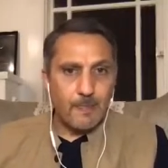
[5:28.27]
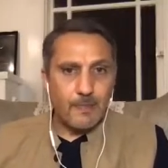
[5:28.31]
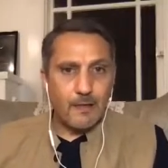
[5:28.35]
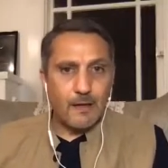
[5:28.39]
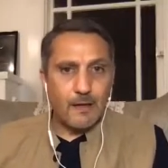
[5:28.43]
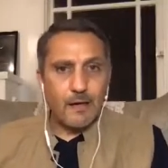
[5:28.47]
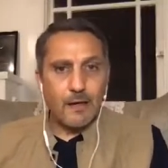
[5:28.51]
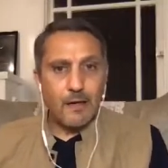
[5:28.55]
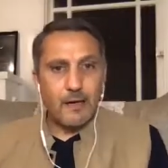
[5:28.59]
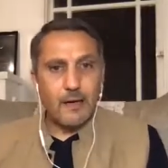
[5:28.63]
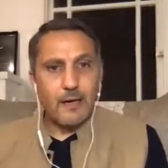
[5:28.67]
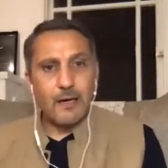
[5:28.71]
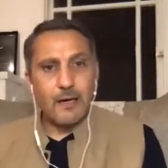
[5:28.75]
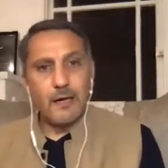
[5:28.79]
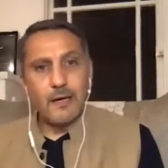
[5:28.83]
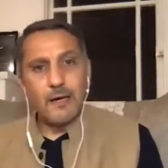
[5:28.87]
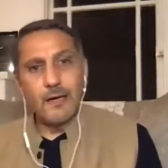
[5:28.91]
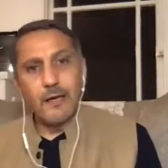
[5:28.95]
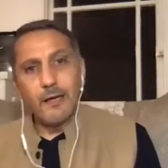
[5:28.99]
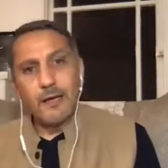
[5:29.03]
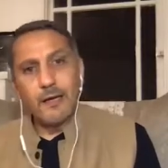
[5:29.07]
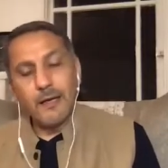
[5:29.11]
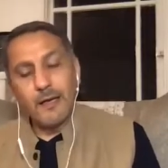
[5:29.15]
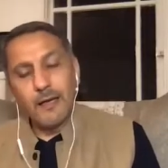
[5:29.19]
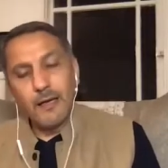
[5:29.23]

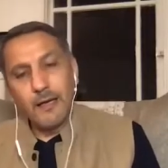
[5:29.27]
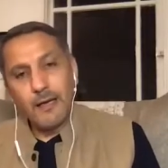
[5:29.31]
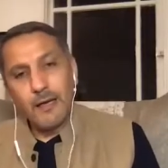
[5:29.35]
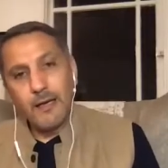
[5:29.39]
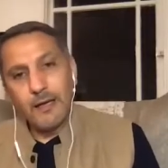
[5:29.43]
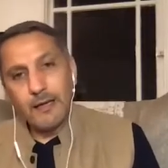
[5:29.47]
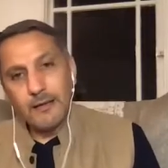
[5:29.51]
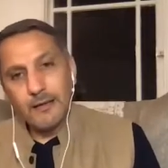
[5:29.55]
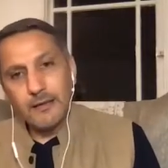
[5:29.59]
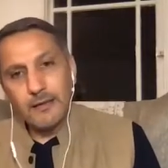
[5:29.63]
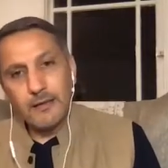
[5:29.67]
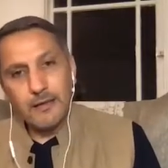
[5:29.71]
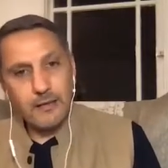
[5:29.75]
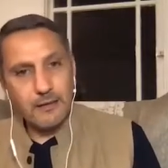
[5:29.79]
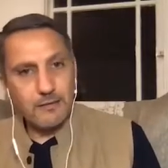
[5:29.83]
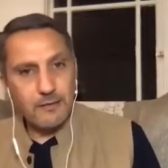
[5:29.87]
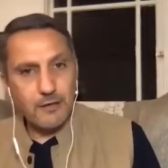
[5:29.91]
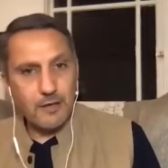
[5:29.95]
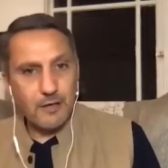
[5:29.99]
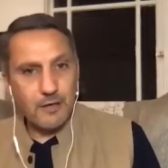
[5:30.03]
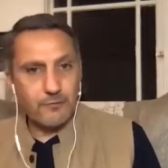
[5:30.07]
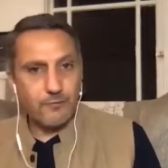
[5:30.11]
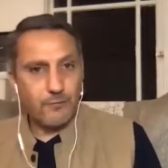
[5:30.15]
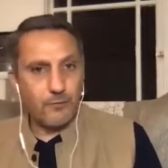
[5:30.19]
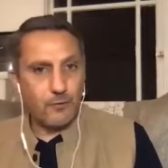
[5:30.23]
And
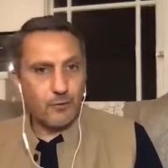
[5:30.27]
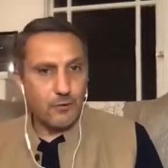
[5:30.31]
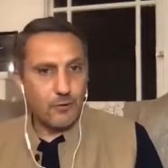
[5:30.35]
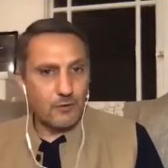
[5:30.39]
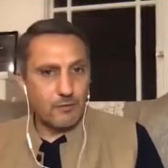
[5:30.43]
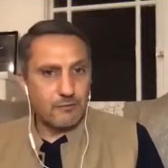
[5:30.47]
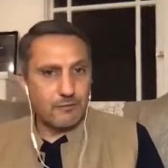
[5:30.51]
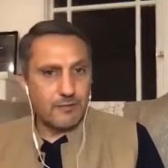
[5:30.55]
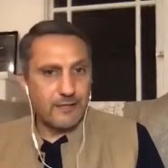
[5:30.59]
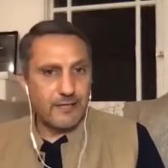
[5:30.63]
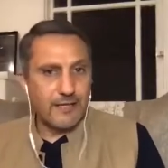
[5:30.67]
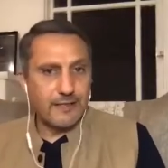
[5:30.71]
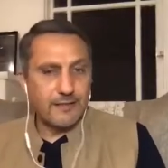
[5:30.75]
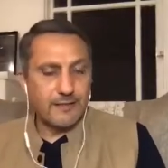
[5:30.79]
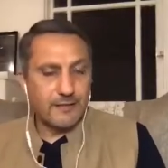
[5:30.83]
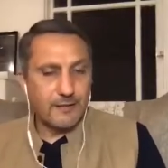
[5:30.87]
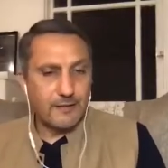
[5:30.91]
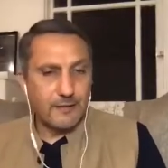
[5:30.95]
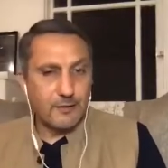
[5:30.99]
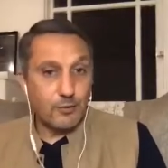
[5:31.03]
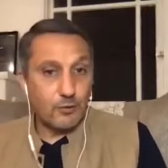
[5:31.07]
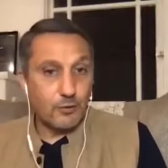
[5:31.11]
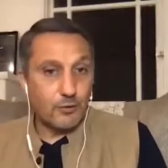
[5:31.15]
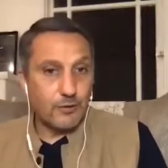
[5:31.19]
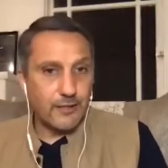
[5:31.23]
therefore,
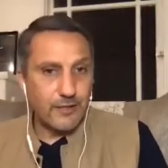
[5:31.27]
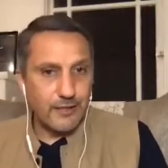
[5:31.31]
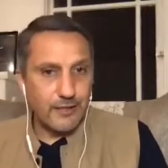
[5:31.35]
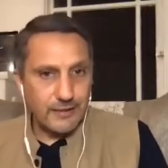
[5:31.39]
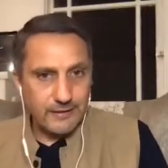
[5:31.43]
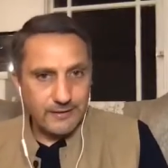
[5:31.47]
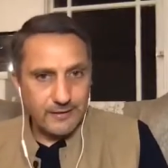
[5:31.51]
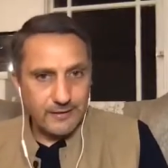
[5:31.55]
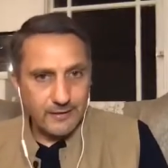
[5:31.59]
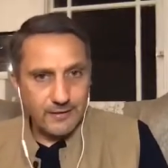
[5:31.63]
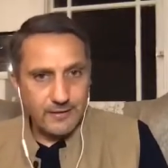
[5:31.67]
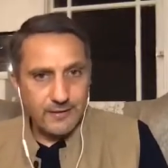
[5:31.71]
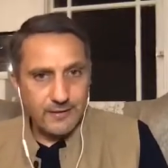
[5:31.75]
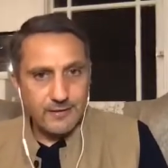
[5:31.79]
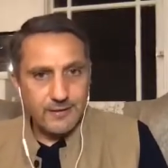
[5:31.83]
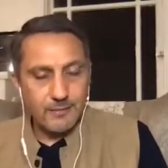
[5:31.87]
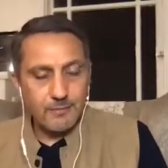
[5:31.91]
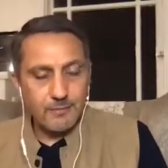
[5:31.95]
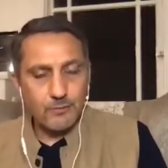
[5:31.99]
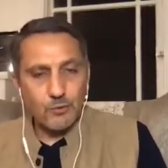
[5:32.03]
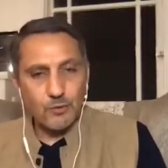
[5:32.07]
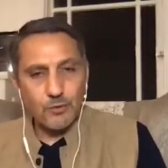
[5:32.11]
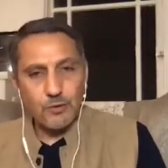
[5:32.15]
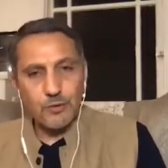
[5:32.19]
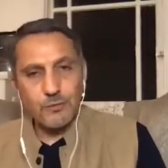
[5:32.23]
latent
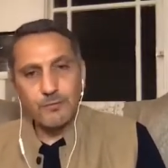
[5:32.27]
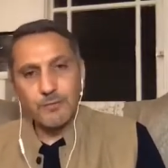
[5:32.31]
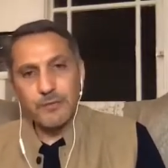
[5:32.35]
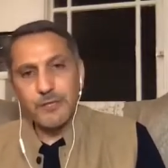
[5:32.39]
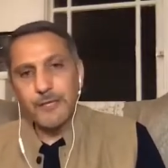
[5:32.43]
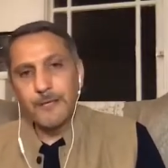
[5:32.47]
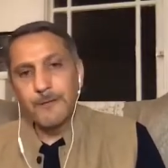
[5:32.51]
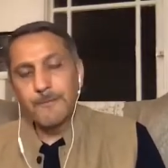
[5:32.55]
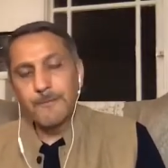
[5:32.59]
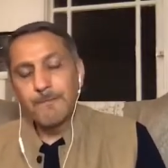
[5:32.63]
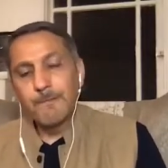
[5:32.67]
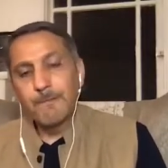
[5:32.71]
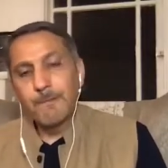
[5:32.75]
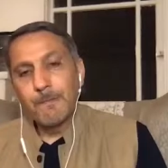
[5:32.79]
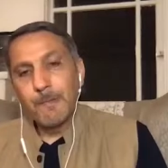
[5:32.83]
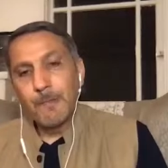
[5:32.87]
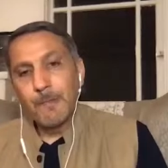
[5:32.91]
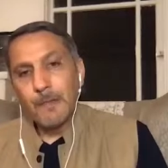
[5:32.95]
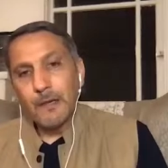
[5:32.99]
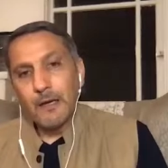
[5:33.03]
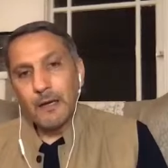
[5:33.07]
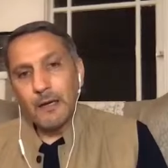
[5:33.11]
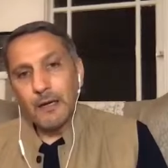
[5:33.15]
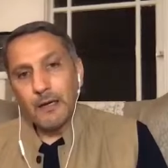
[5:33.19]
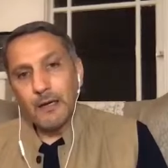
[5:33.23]
Orientalism would be
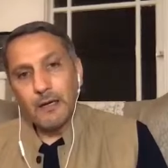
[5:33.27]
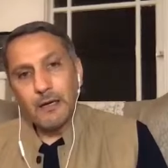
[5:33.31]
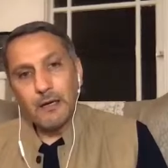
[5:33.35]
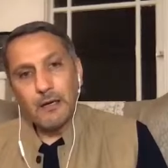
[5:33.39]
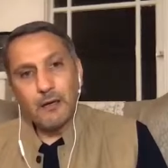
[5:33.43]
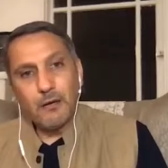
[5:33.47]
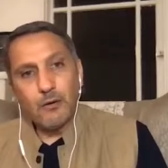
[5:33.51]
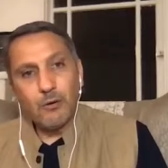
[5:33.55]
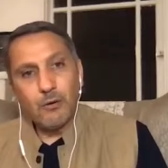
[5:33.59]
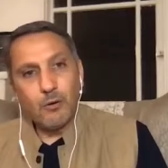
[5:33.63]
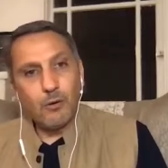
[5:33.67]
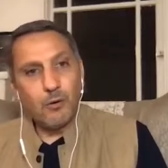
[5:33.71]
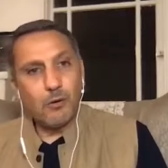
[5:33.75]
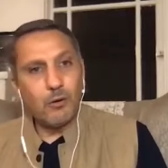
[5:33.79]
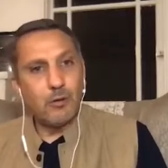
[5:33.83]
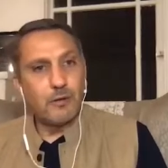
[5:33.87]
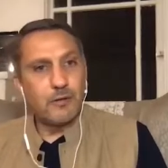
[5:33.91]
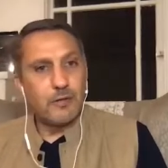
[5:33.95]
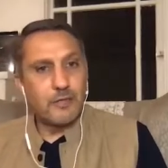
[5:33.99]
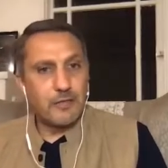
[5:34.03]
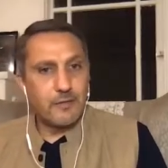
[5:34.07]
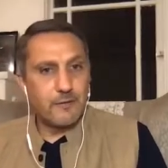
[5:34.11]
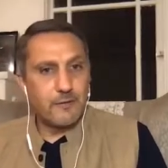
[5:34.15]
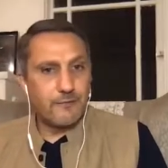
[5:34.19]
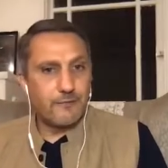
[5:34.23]
all
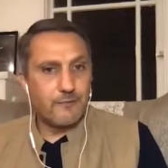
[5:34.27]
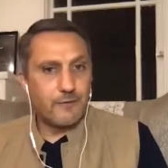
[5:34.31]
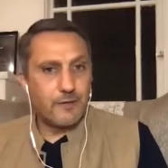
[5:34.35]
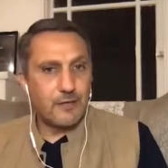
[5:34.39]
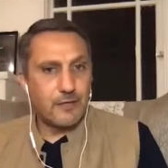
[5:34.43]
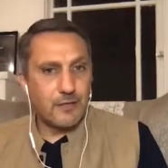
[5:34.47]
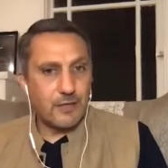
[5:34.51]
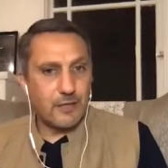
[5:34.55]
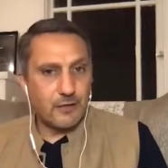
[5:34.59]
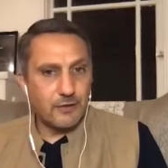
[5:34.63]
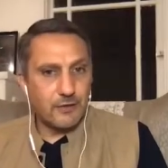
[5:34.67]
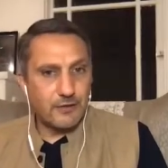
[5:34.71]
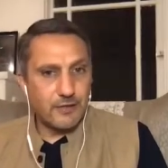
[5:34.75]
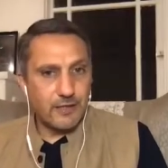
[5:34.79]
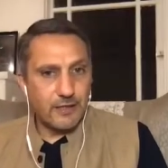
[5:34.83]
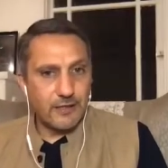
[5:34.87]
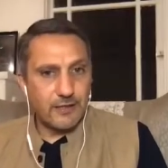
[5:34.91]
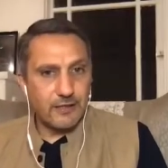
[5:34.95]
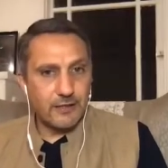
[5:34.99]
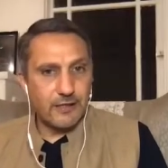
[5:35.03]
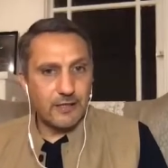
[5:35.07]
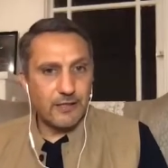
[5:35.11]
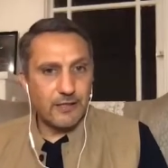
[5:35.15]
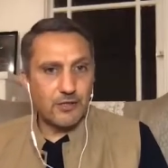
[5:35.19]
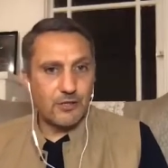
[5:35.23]
the different
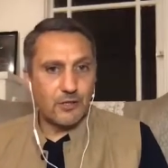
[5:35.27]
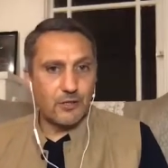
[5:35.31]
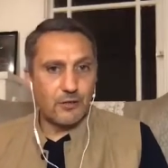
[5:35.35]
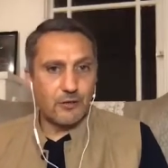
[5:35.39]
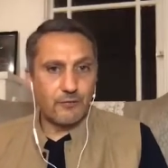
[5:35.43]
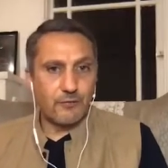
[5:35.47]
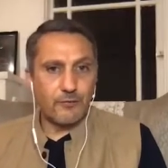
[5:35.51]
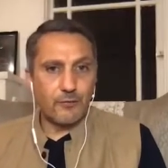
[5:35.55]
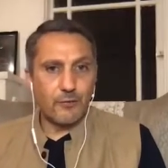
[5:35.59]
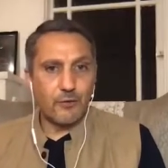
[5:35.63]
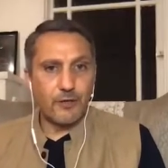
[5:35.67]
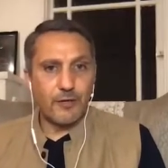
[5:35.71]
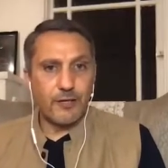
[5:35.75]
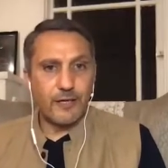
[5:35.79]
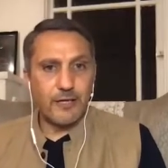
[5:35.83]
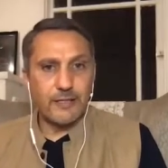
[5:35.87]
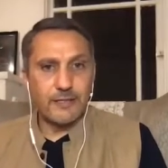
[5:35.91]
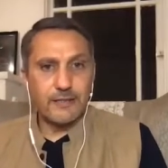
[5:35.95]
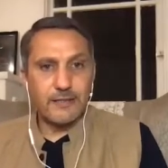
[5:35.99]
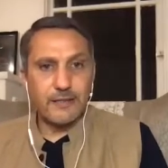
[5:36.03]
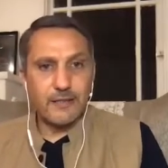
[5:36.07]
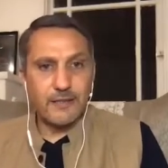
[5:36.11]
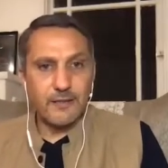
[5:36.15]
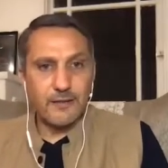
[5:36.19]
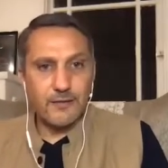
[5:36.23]
articulation of
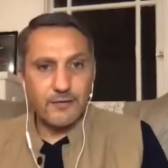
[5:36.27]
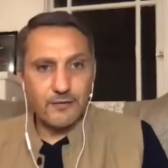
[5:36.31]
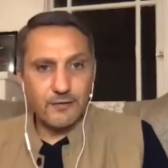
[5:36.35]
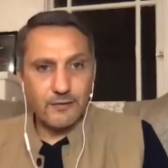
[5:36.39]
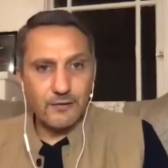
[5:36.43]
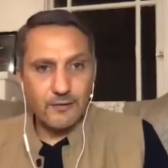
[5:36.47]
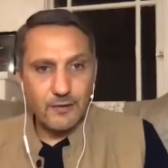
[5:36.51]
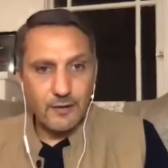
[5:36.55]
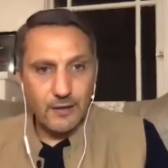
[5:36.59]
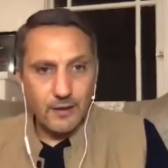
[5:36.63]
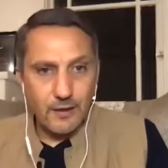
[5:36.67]
Orientalist